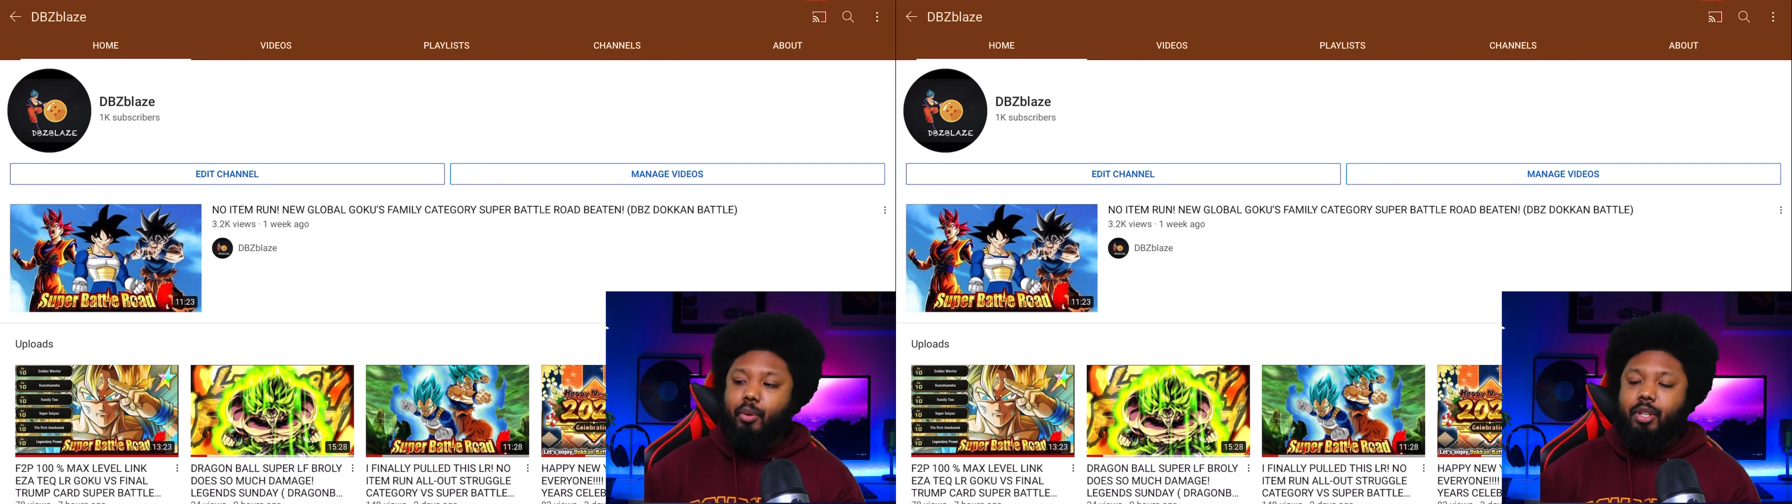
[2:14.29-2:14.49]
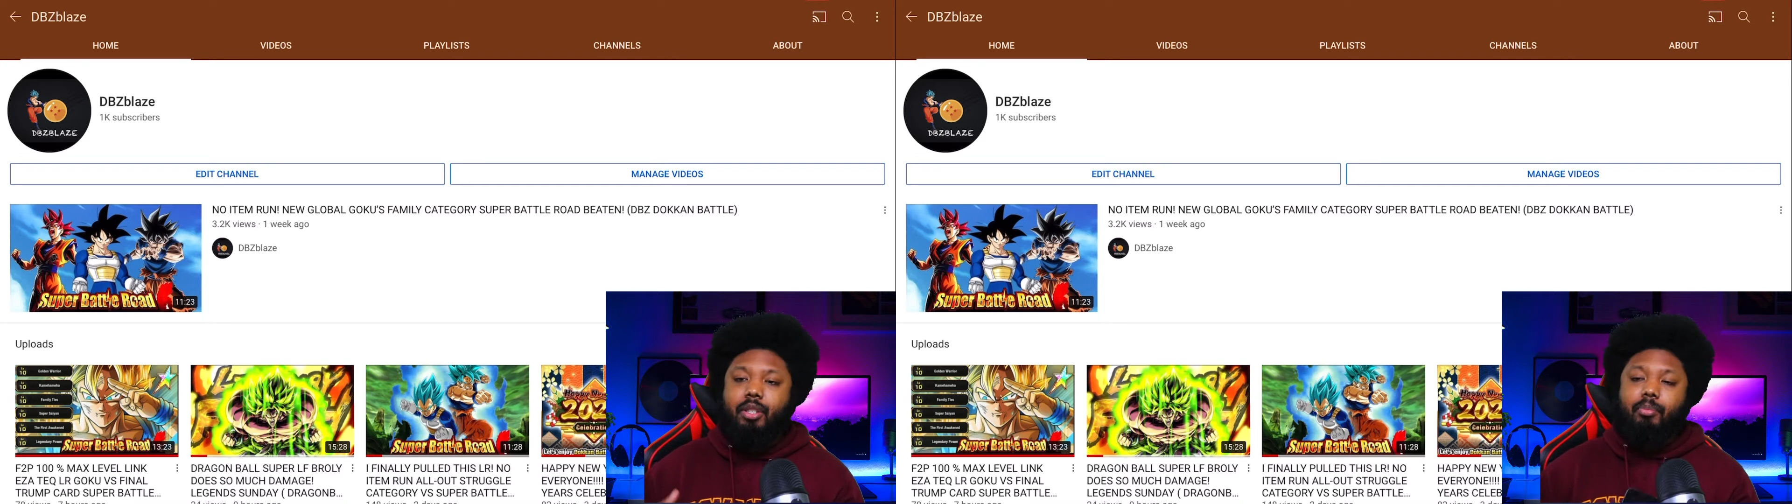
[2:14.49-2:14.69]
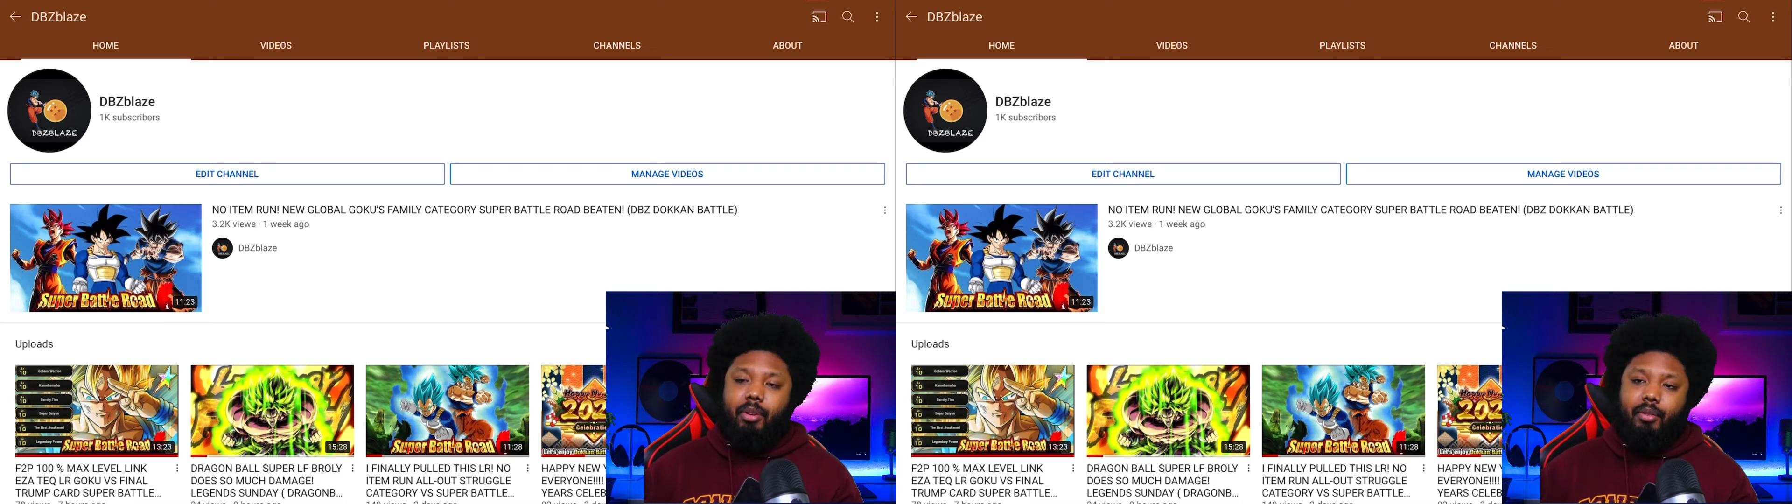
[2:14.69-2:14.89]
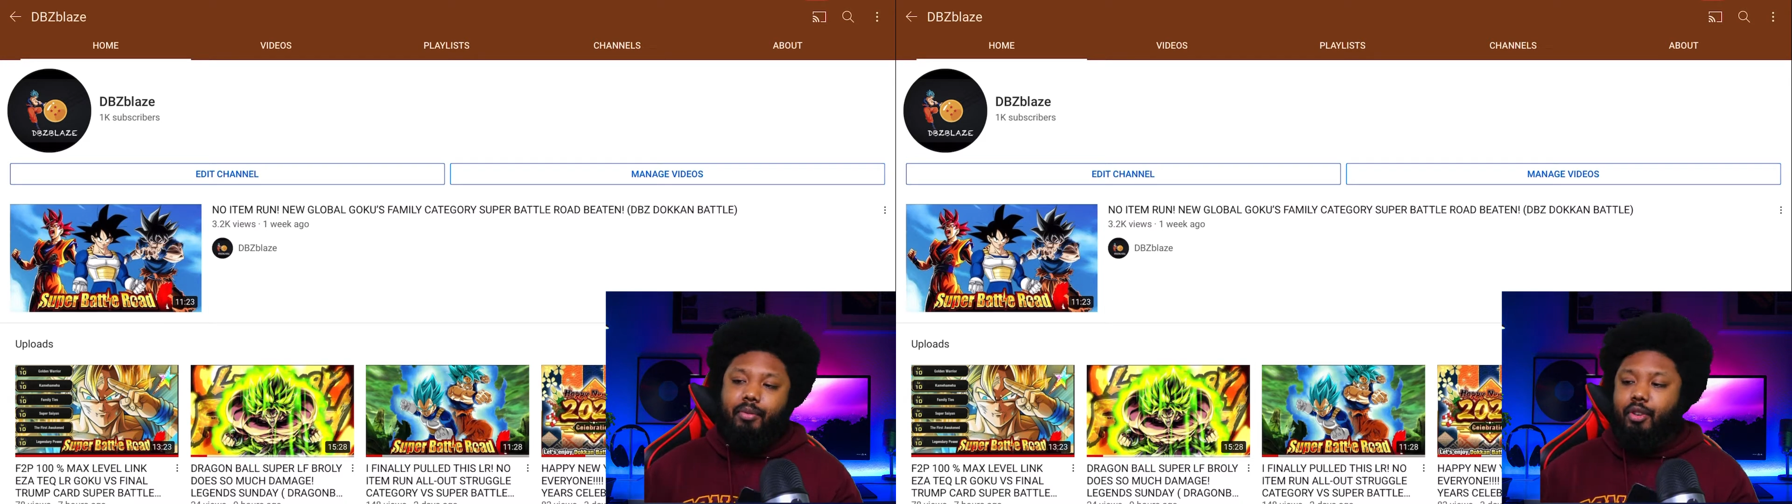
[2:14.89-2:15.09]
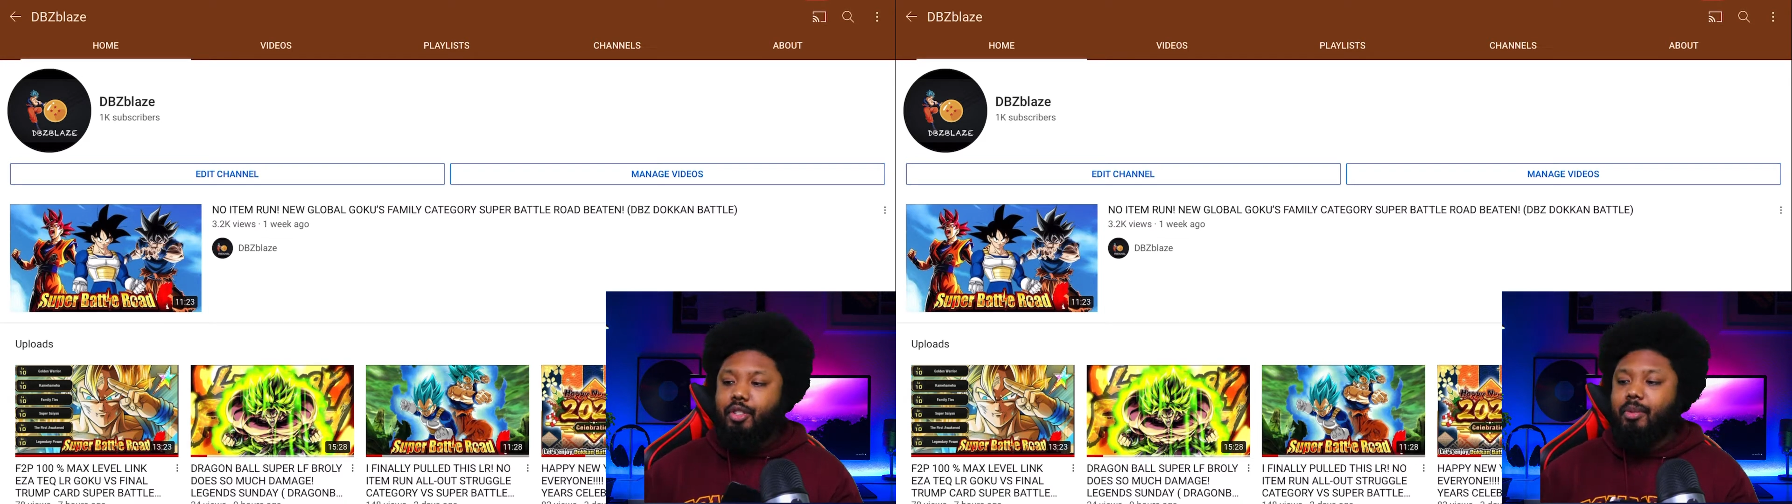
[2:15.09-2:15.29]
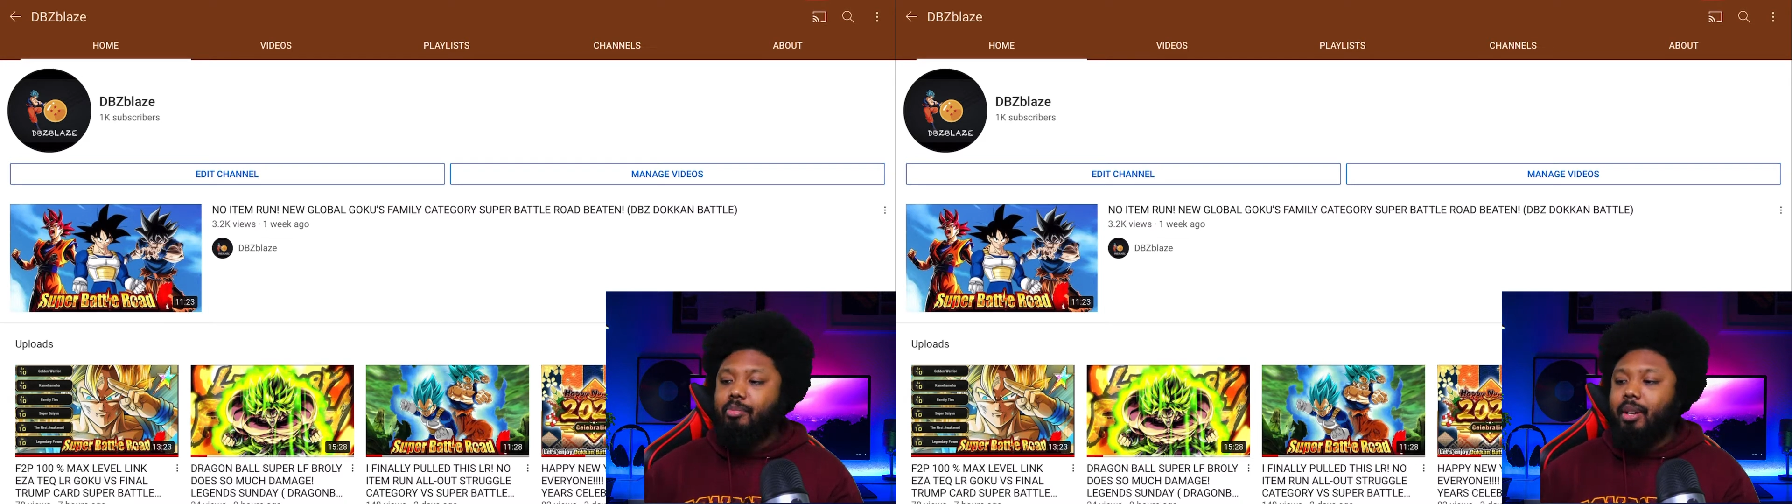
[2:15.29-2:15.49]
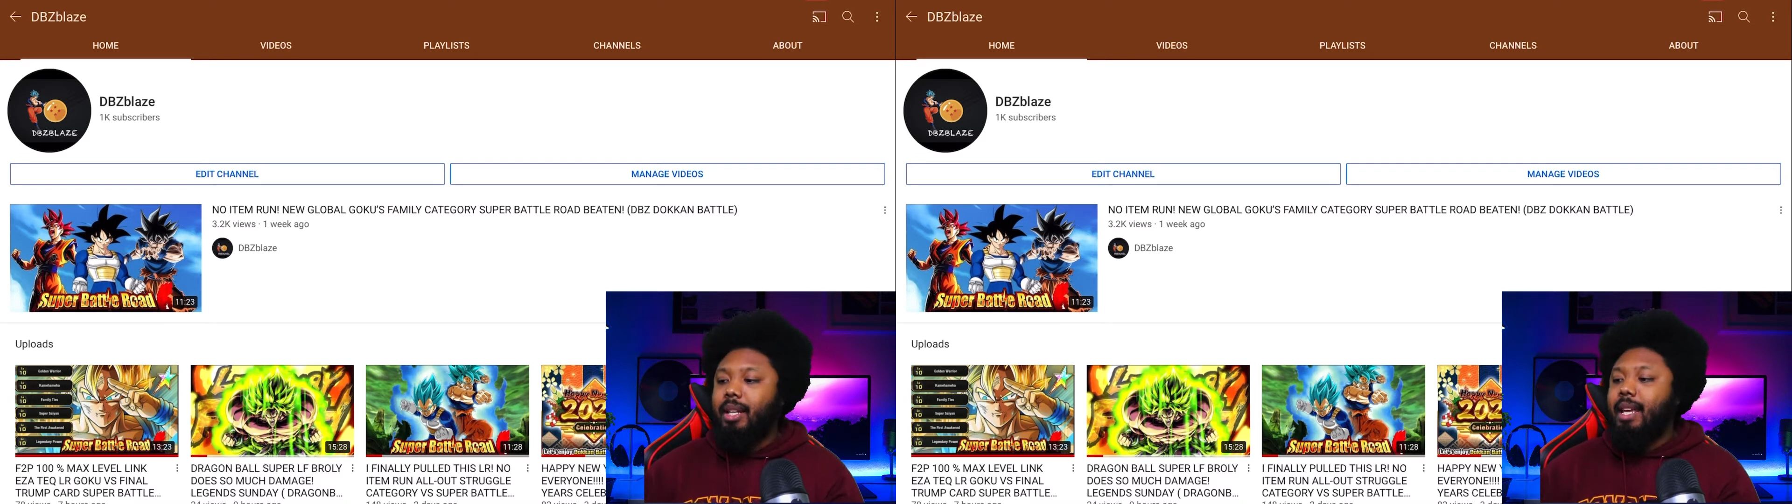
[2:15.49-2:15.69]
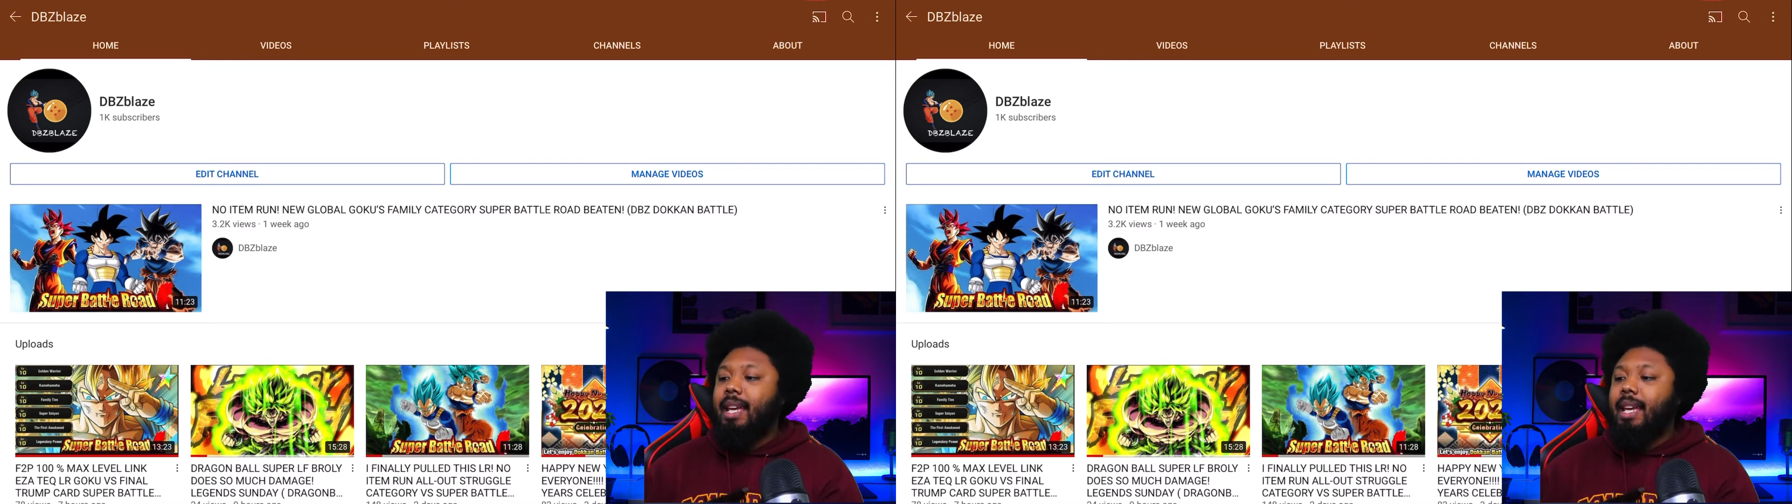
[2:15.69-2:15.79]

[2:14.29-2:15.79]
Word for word: which is a bigger version, but